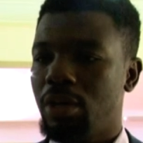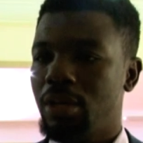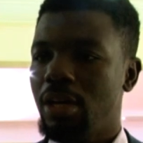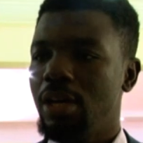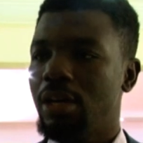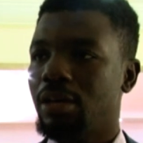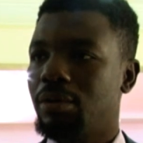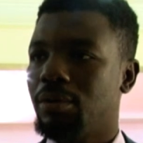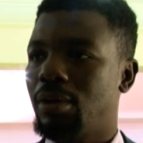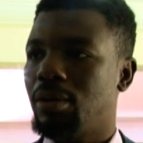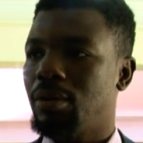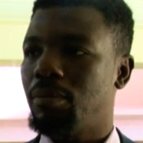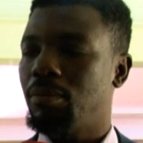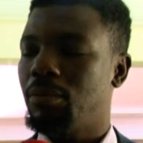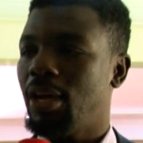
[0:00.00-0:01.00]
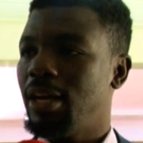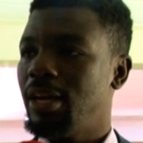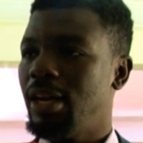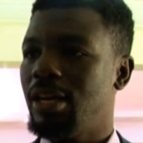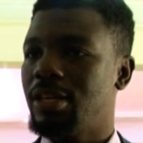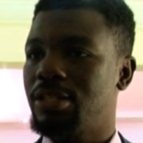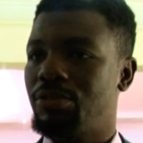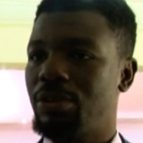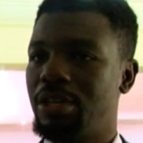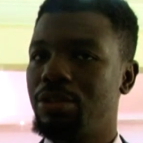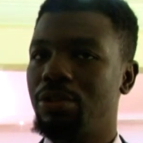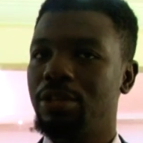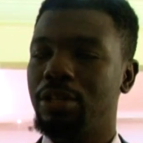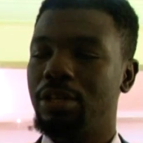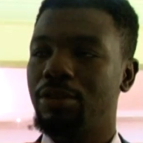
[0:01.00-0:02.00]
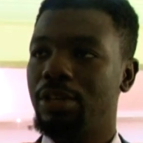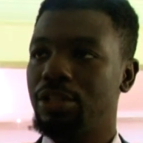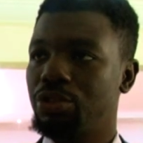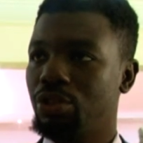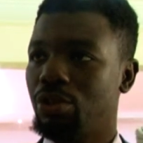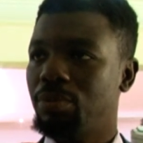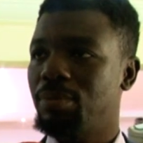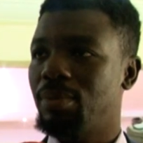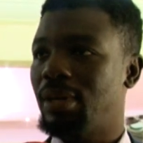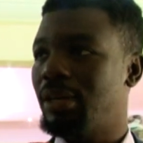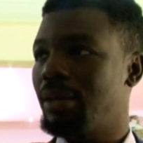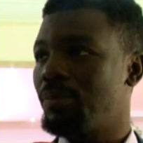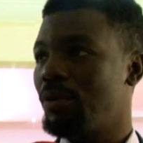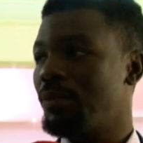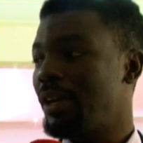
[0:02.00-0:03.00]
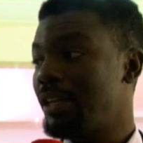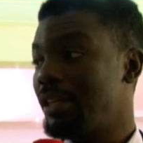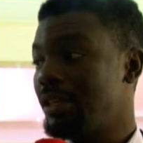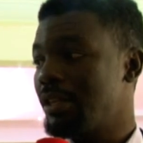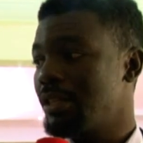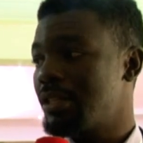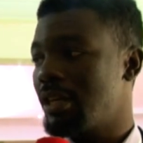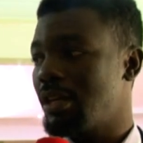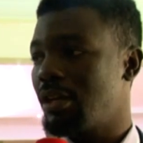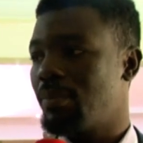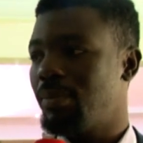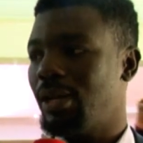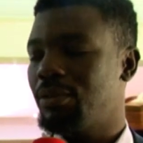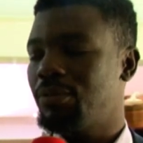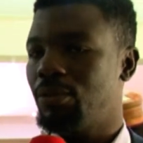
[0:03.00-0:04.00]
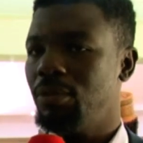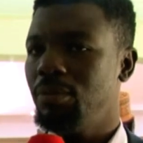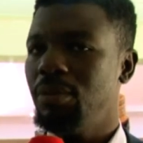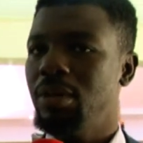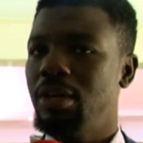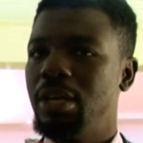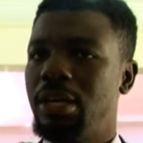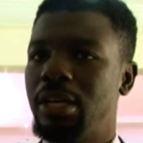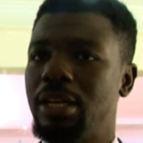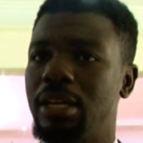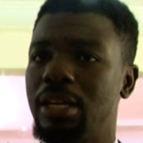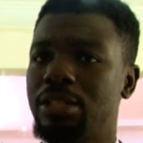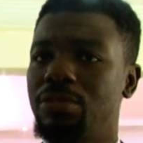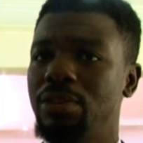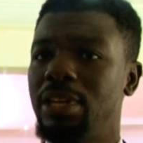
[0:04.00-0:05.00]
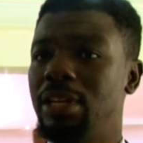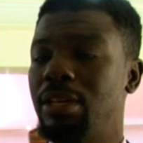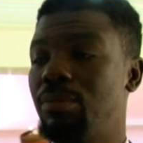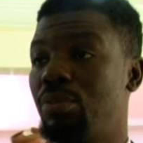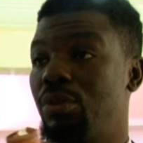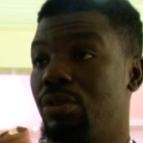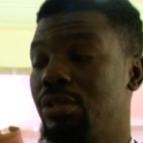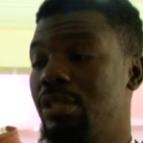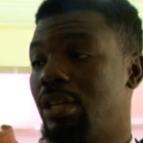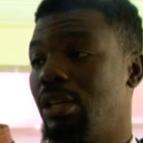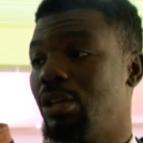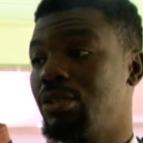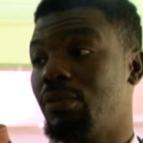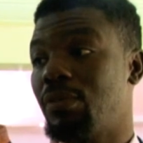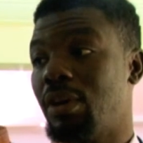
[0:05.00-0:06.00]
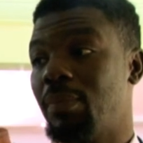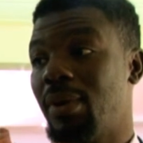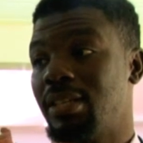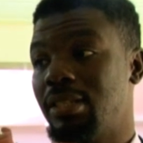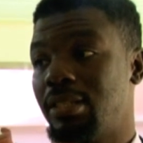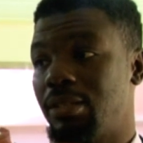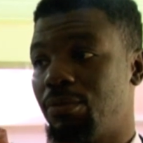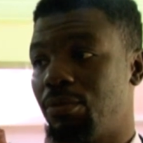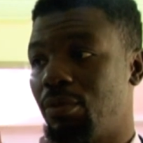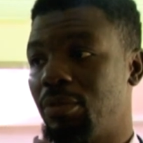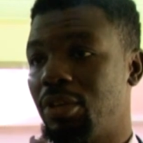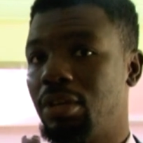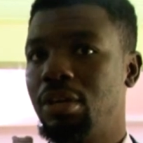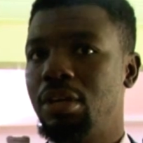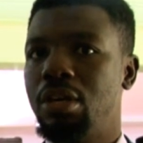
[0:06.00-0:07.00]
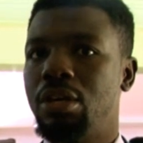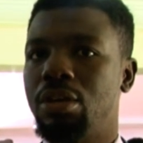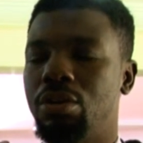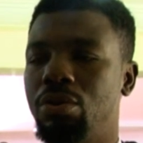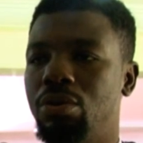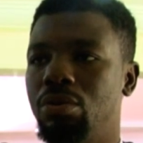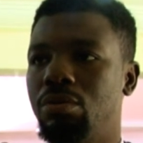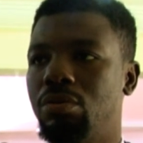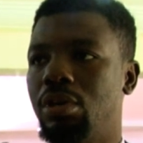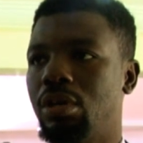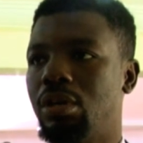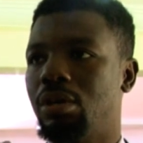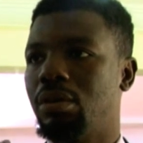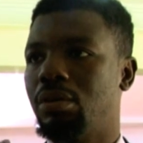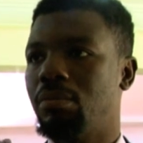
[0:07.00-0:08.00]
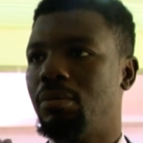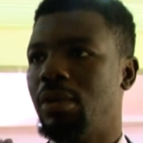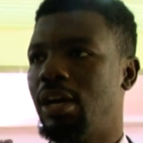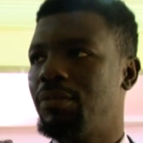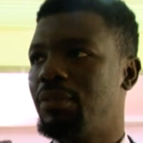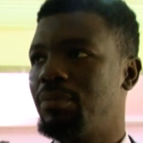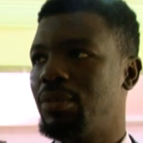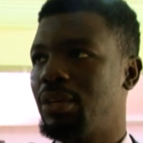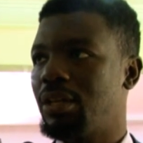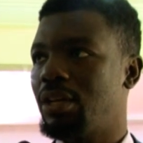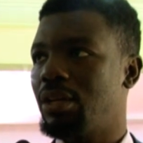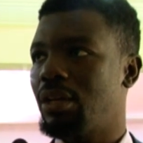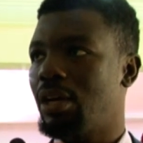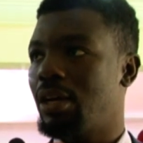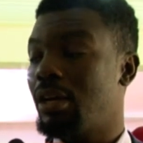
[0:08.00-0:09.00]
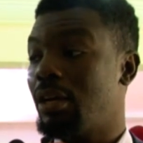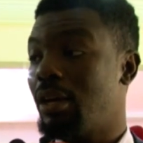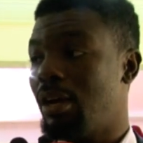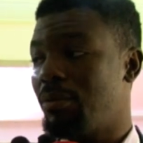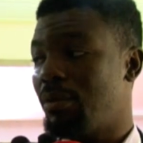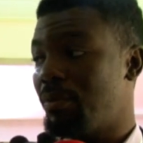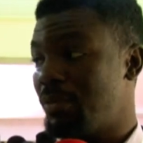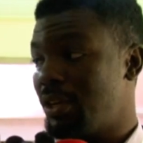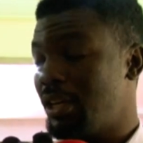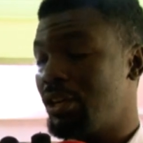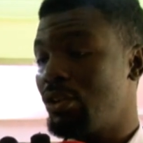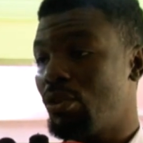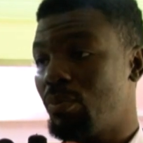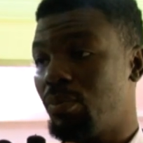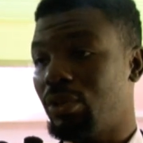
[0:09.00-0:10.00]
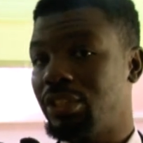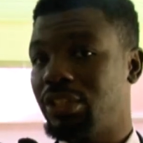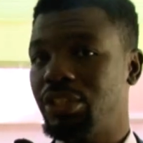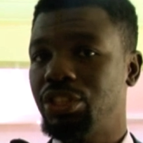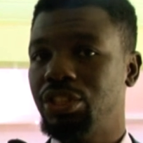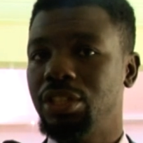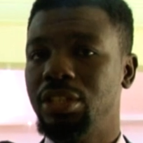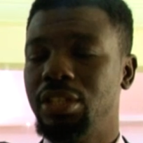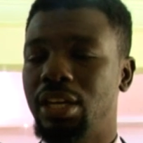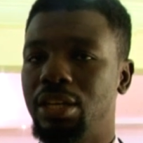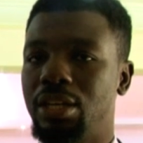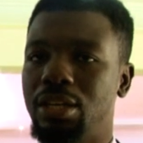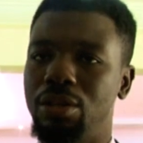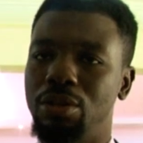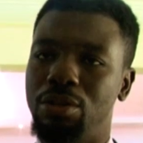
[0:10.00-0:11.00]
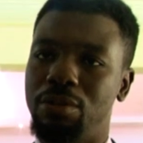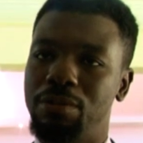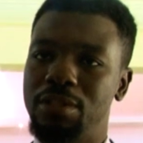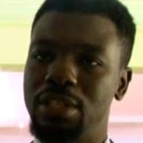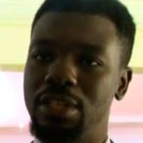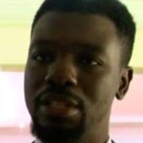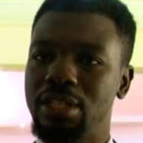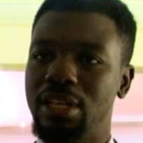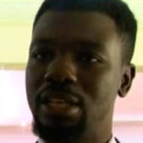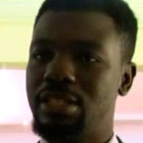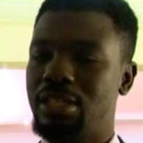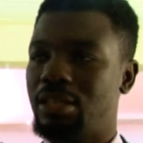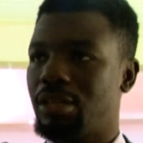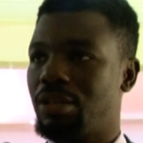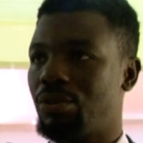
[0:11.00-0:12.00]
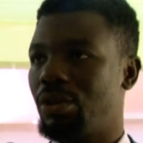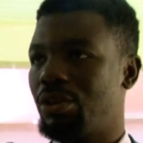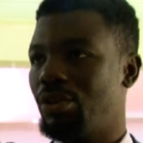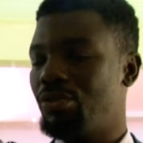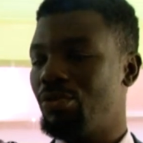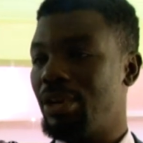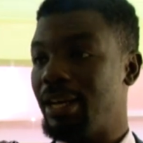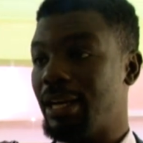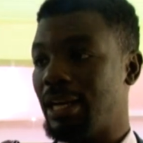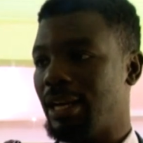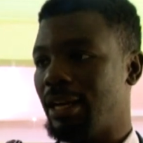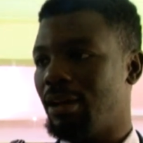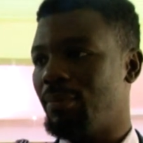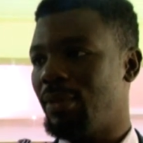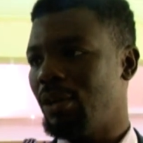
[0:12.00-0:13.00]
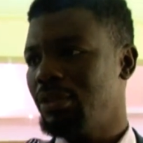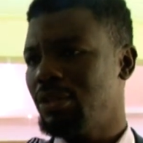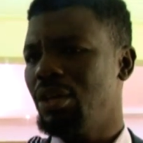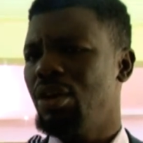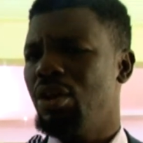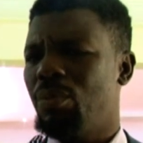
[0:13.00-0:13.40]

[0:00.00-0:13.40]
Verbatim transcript: Okay, yeah, um, YIAGA has really done a great job by providing this uh, platform. It has really built a lot of capacity for me. You know, um, having been a uh, been a young politician, there are a lot of things that uh, you are not really clear about.